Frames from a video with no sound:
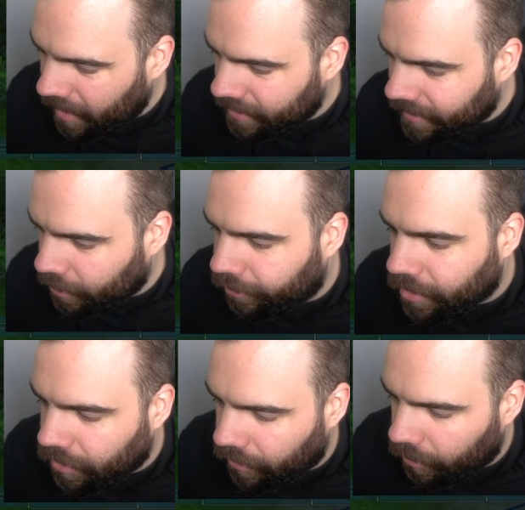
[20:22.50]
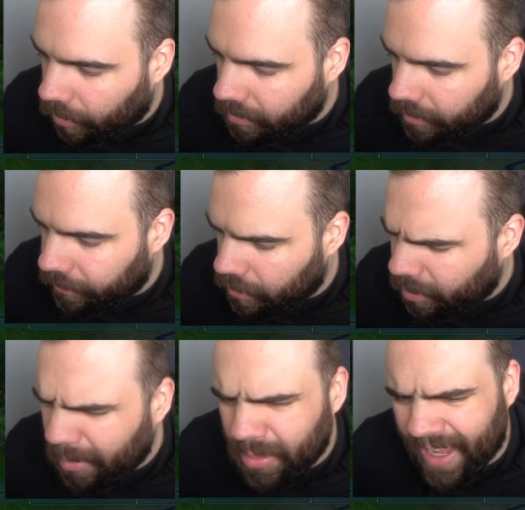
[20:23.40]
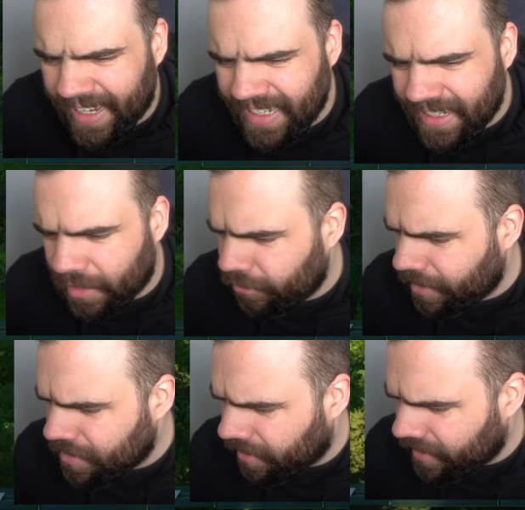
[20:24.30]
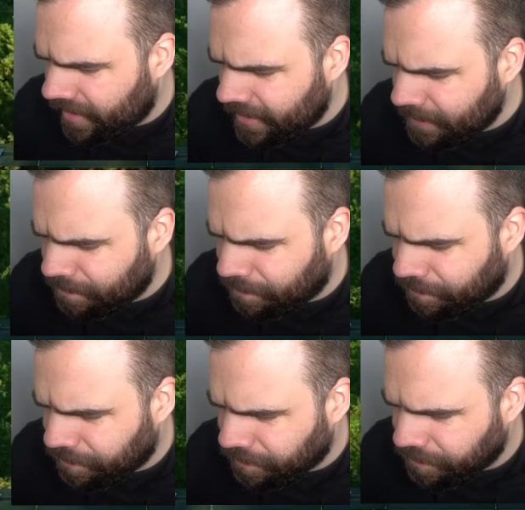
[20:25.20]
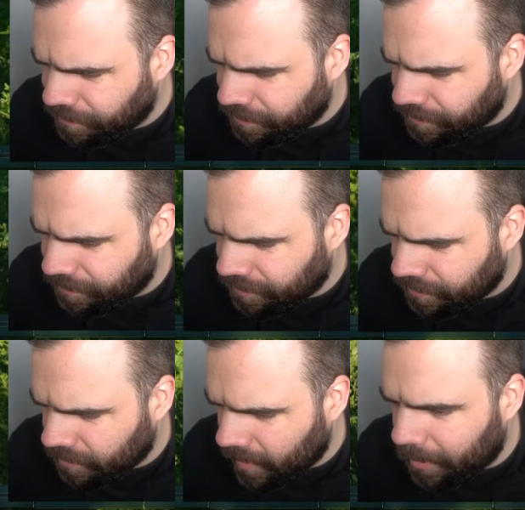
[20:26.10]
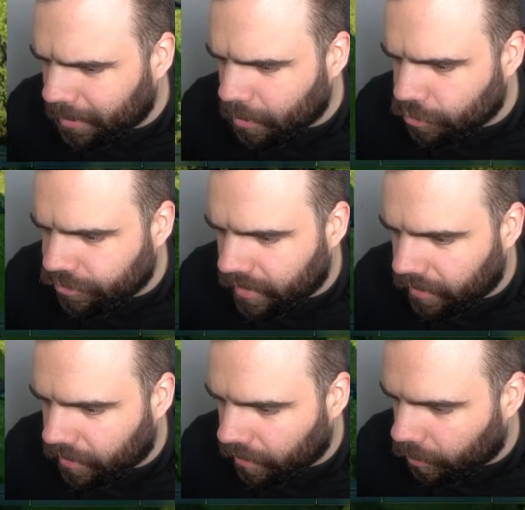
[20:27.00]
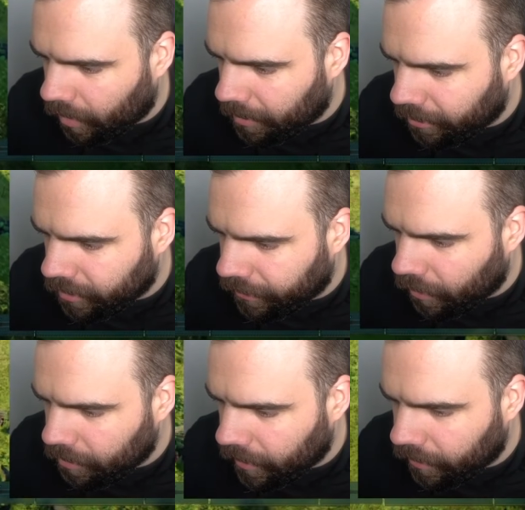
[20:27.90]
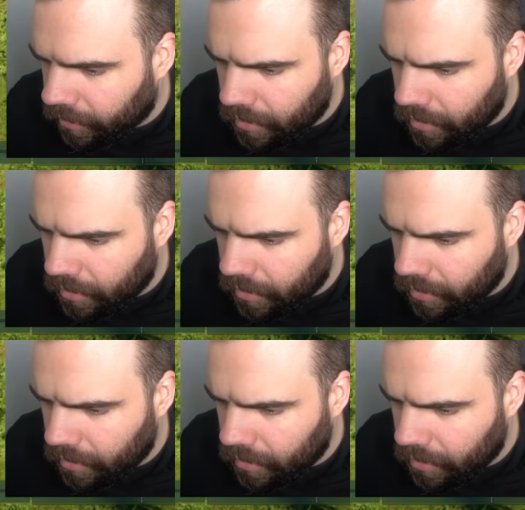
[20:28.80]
Decorations as well. Well, do I want any decorations in here? I mean, I want trees. That's why I'm here in the first place.